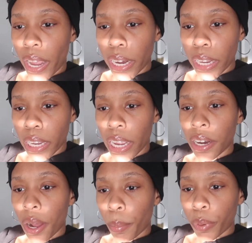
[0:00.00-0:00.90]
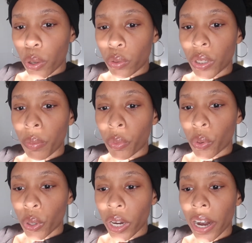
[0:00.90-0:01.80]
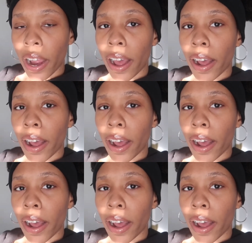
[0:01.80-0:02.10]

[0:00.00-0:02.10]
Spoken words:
edit and upload, the more